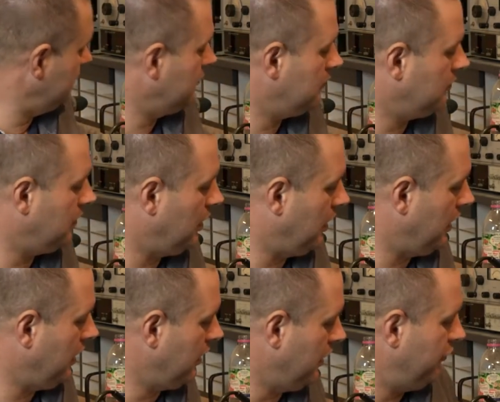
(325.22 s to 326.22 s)

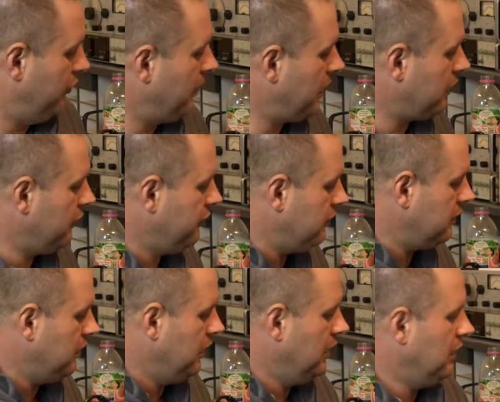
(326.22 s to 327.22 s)
I have a
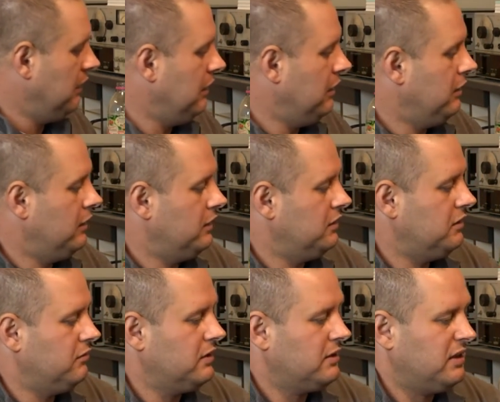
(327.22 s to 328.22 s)
microphone.
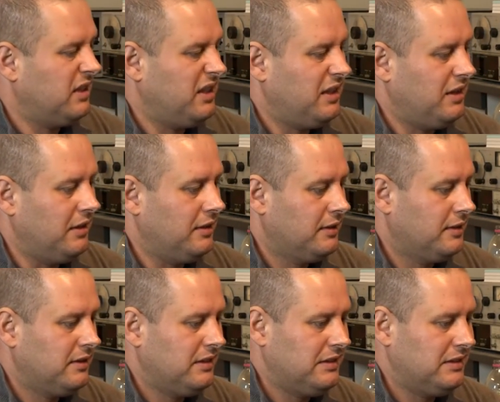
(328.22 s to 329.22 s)
What the hell?
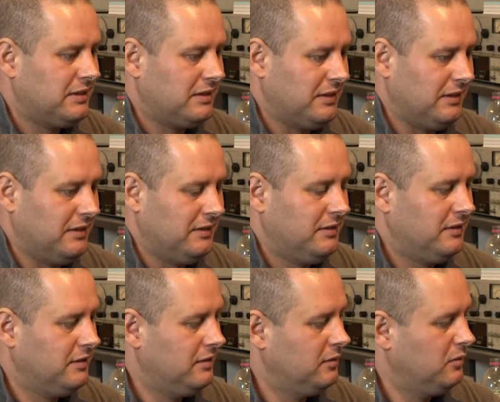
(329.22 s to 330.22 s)
It's
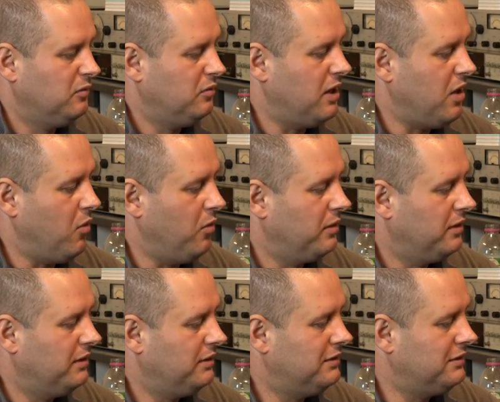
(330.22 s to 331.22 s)
wow.
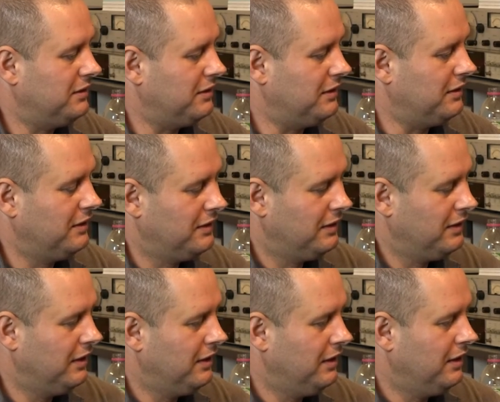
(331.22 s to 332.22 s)
It's I
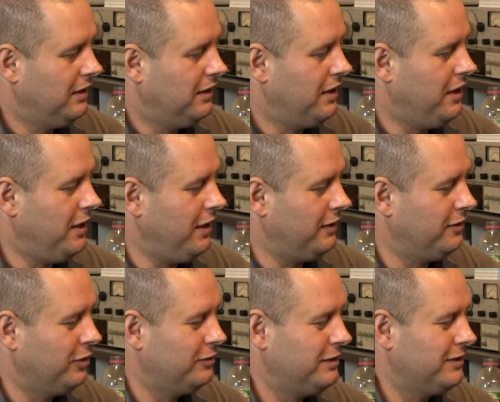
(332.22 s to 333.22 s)

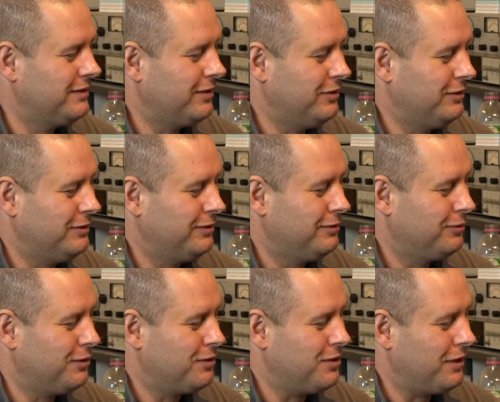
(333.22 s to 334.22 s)
don't think so. This is
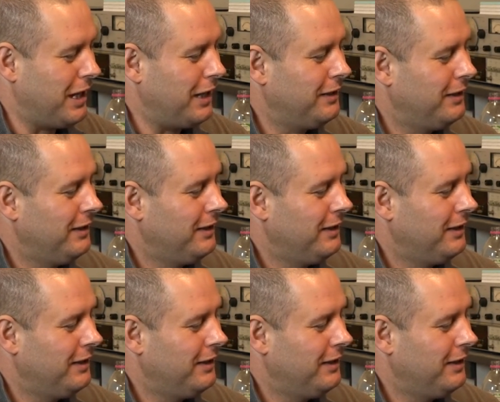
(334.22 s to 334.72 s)
original.